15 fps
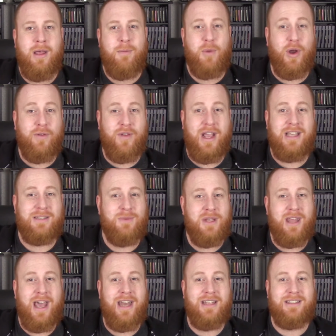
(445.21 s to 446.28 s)
But if you ask me,
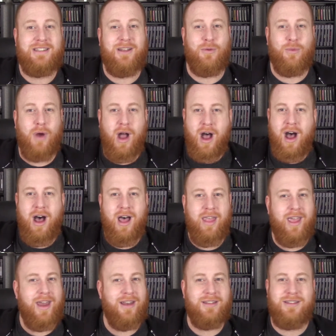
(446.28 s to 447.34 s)
that is the
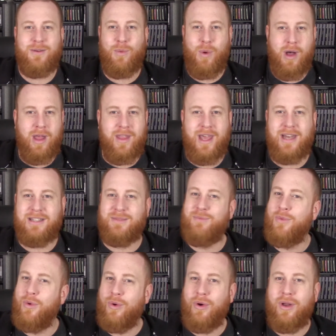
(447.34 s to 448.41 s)
that is the one that is
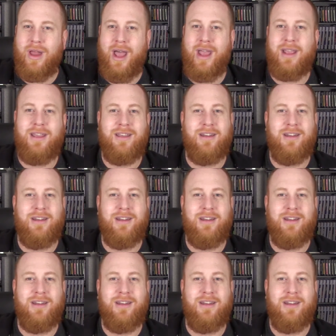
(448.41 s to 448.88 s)
more like,